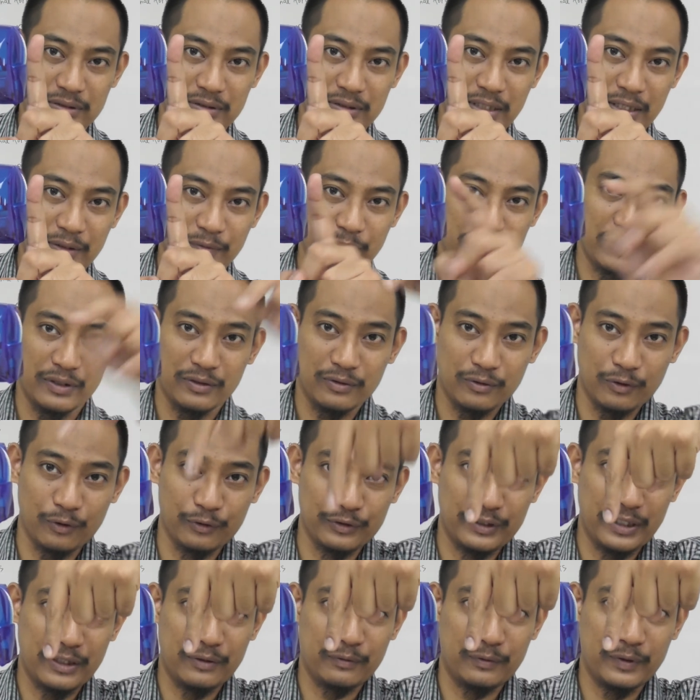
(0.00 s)
that way
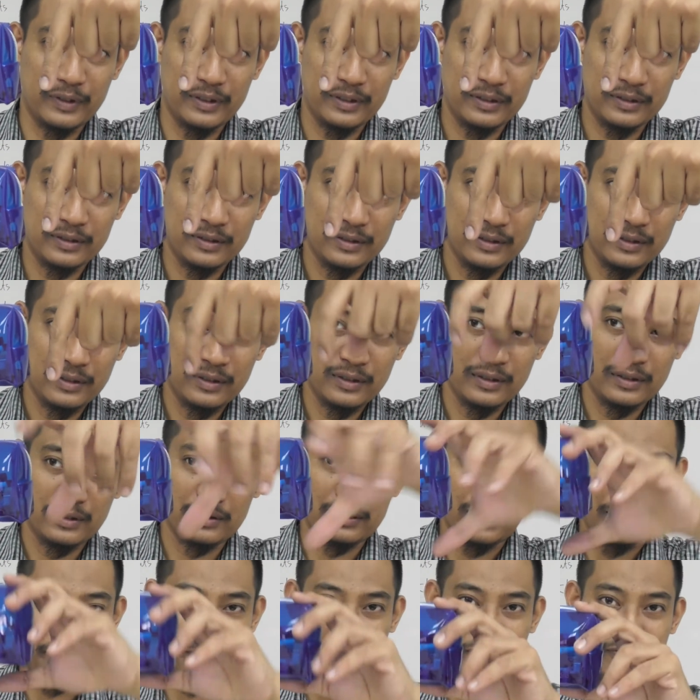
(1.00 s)
or that way,
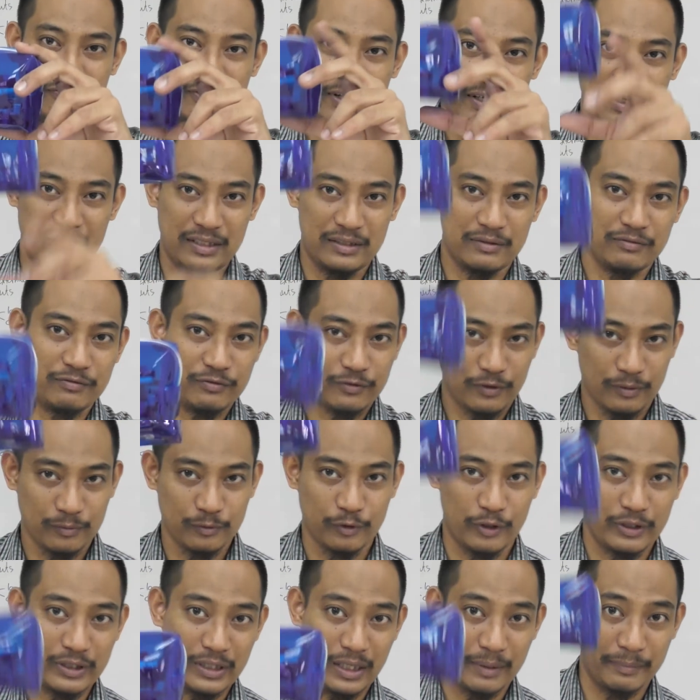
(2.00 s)
that prevent it from
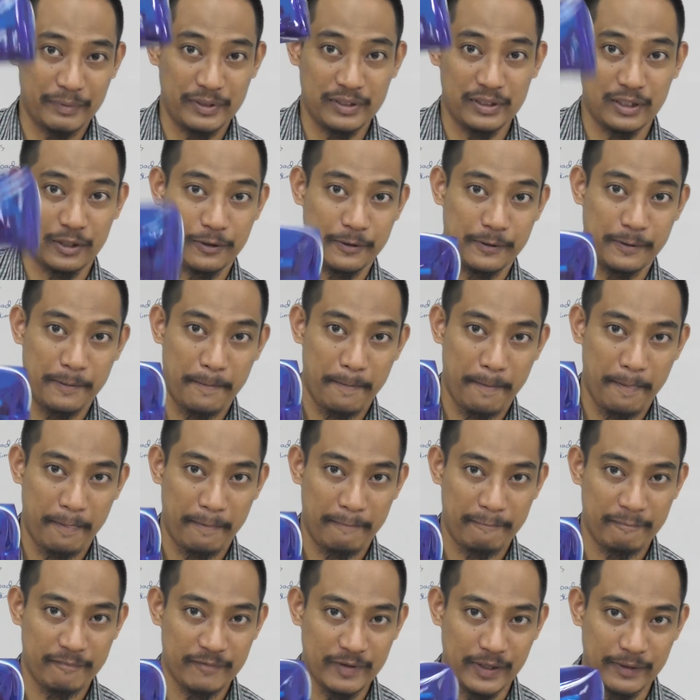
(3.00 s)
going up and down,
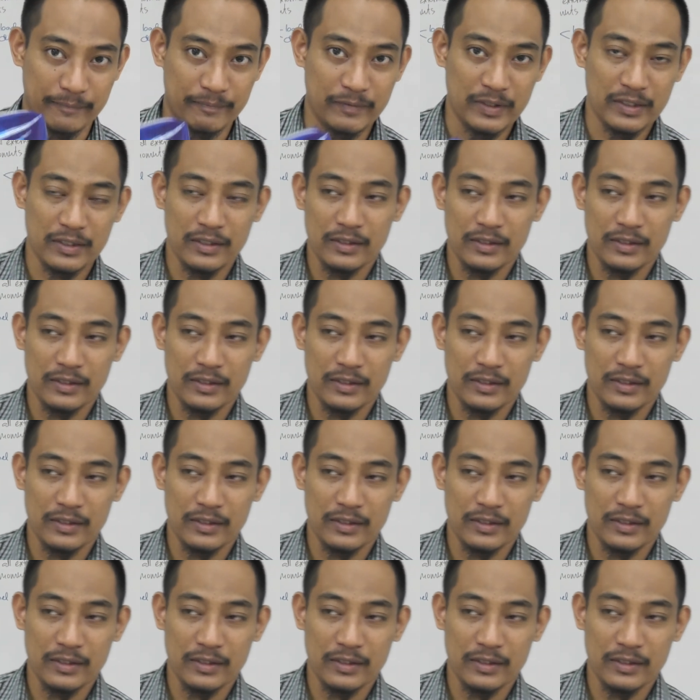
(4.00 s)
right?